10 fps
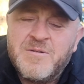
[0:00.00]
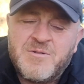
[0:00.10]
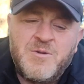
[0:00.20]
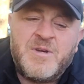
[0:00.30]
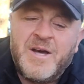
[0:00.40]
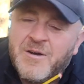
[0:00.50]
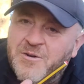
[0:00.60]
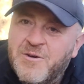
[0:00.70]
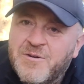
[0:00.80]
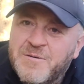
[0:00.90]
so you
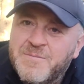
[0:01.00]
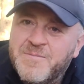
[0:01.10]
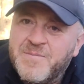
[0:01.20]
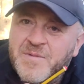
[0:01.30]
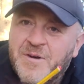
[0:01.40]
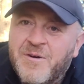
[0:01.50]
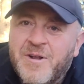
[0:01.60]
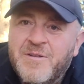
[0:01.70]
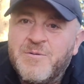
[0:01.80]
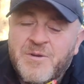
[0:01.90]
can't cook on
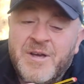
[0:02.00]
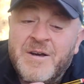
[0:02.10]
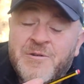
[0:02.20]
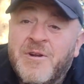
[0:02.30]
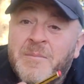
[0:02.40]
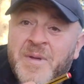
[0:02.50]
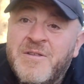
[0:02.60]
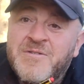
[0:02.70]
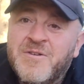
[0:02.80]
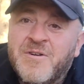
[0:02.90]
it, or you can't grill
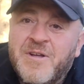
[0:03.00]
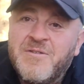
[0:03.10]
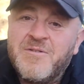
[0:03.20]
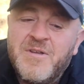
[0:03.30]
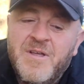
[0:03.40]
meat on it.